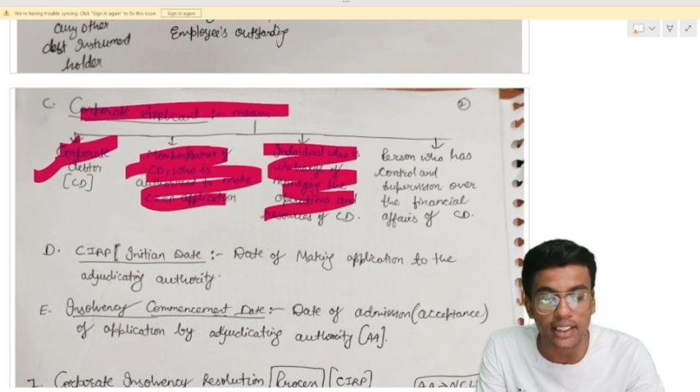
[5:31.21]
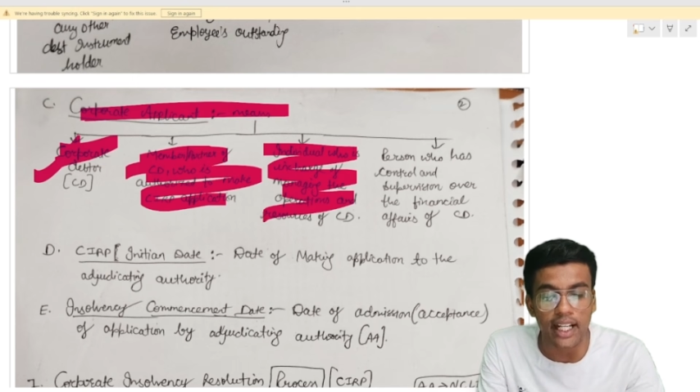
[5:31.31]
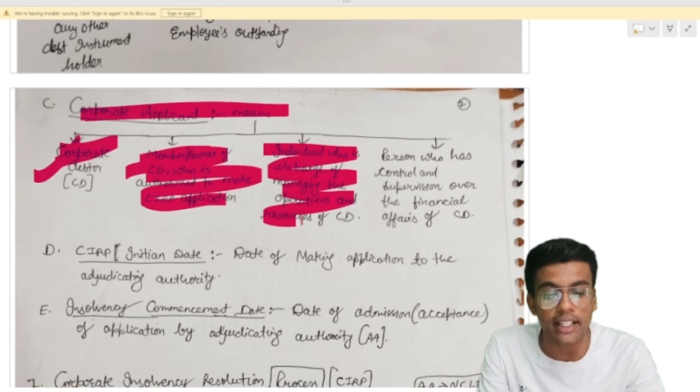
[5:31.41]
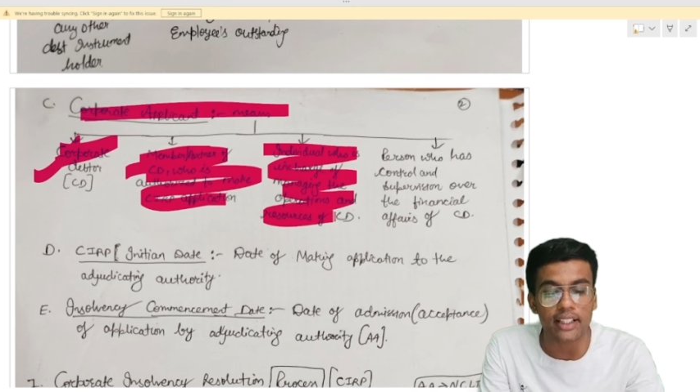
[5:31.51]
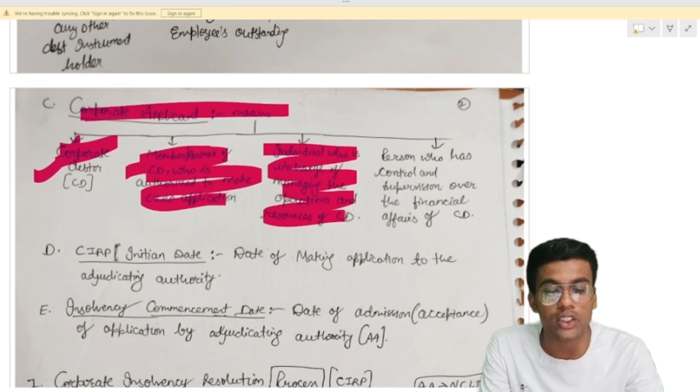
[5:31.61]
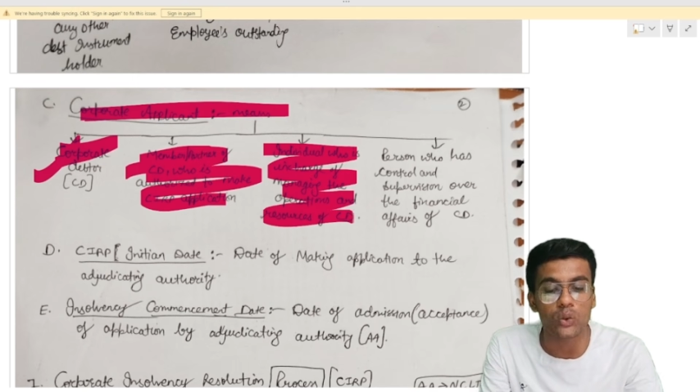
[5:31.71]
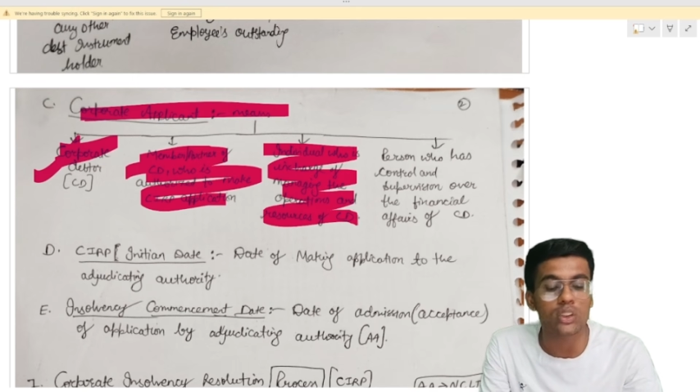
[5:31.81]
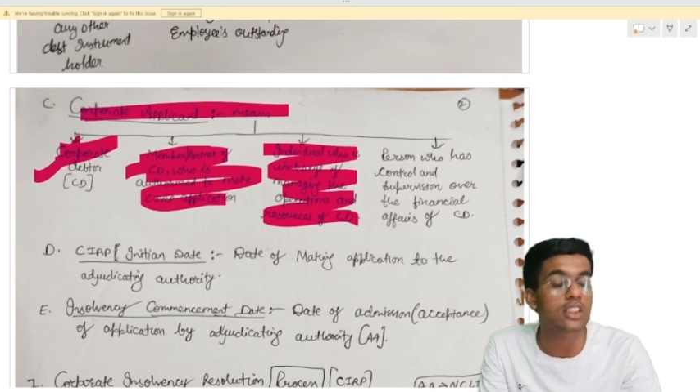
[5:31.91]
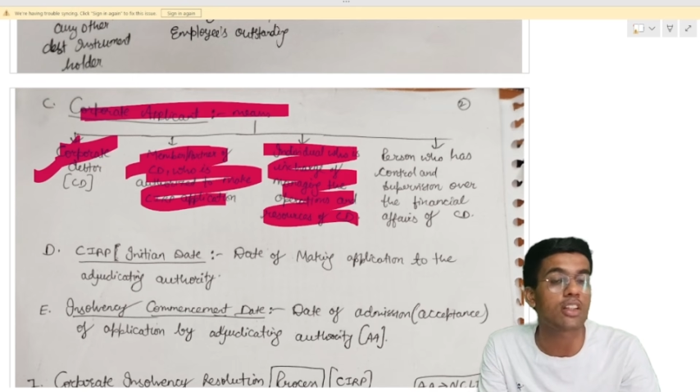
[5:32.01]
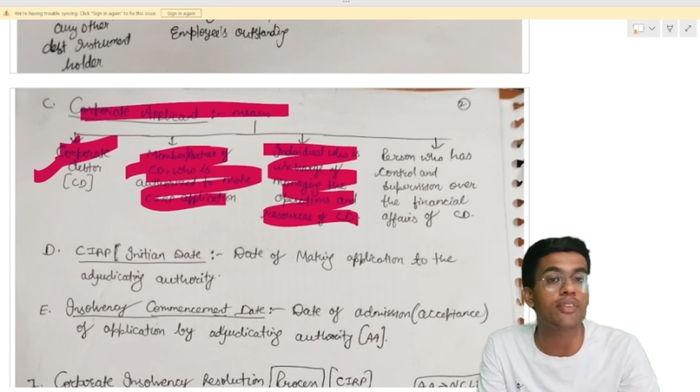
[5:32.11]
and
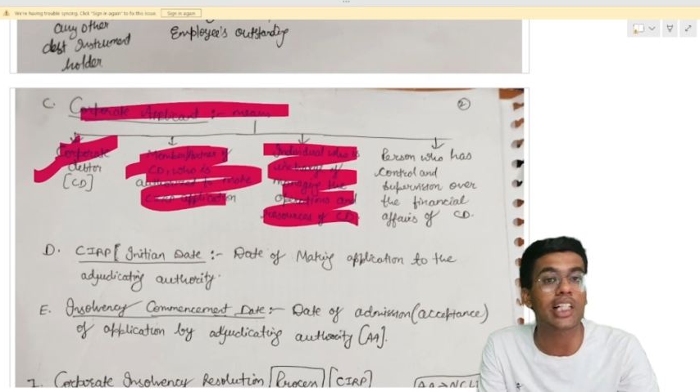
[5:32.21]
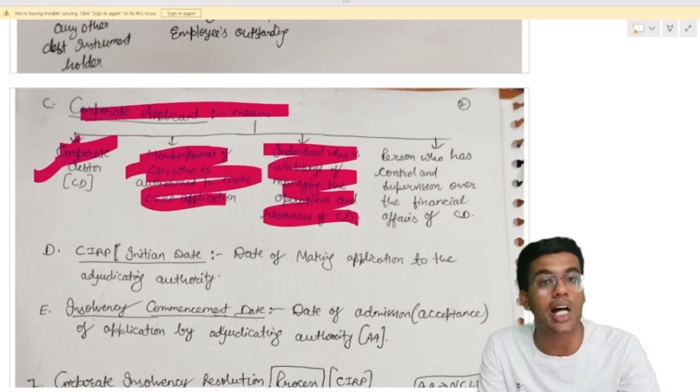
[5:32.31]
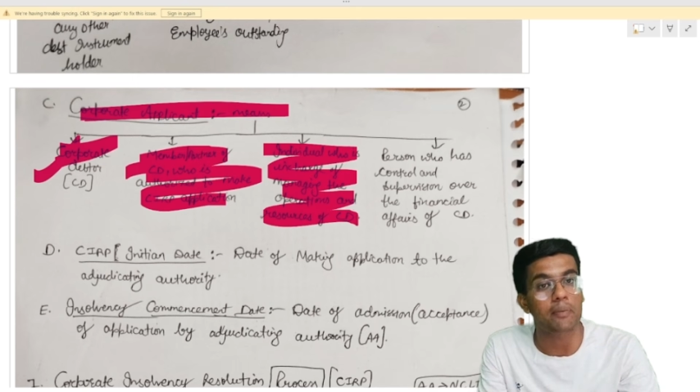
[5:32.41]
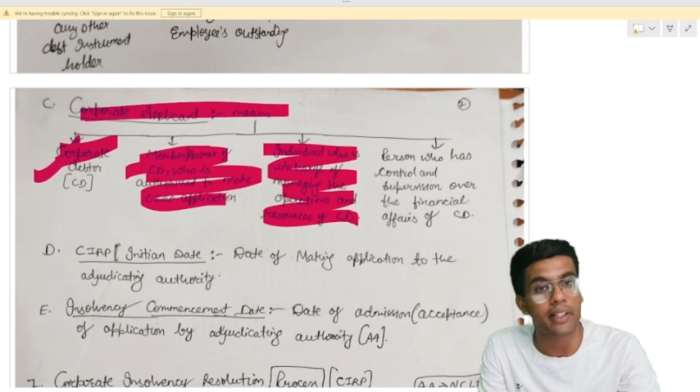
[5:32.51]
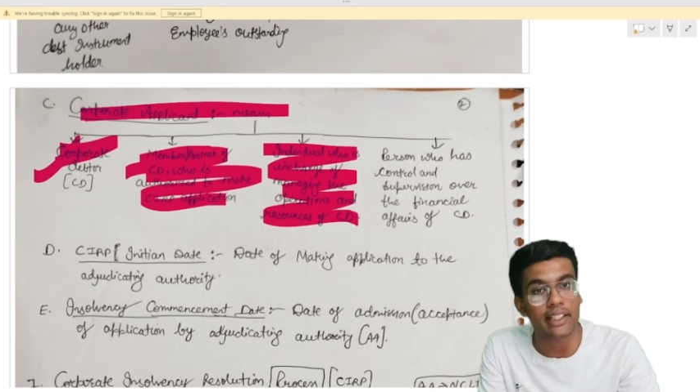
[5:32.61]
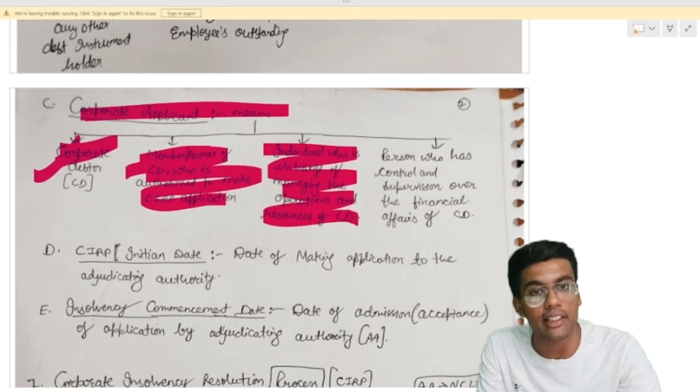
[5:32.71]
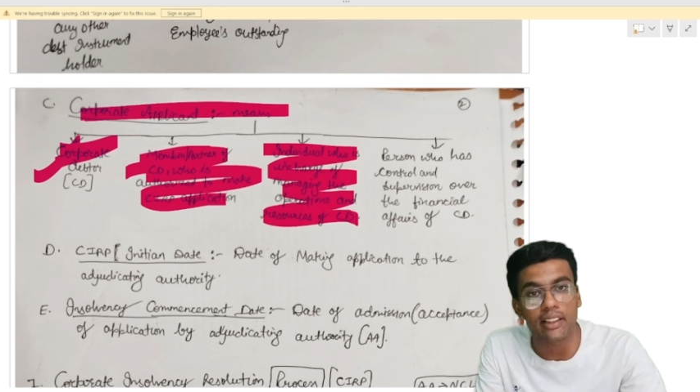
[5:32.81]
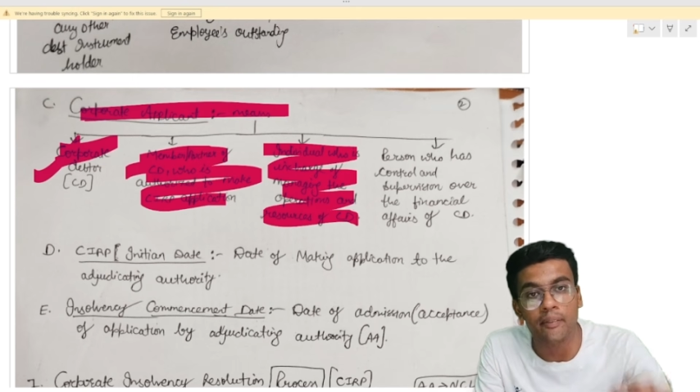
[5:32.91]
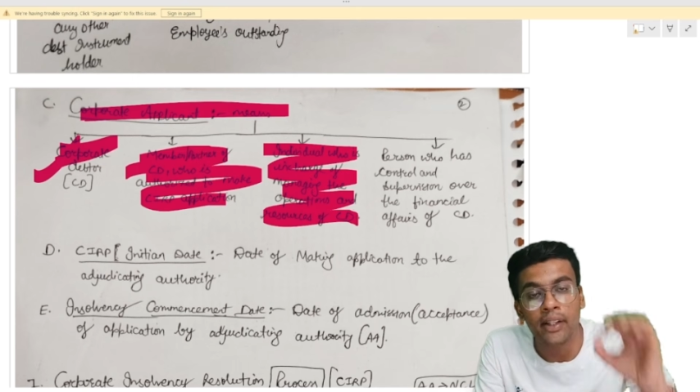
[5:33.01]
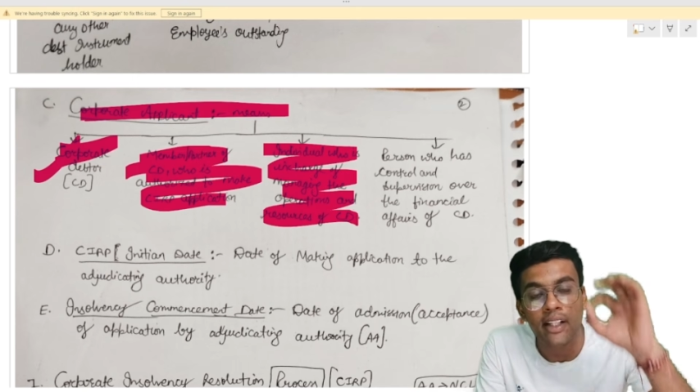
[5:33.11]
resources of the corporate debtor.